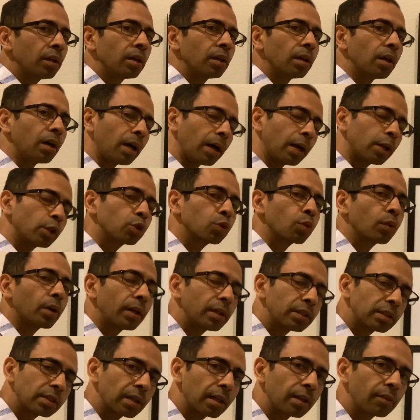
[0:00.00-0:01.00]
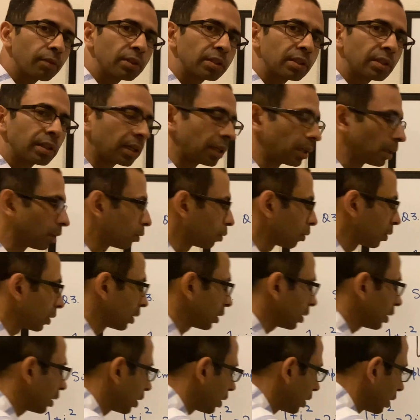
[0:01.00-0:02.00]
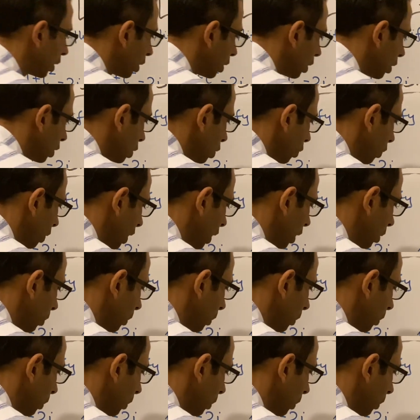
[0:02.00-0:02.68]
I square itself is negative 1, so we get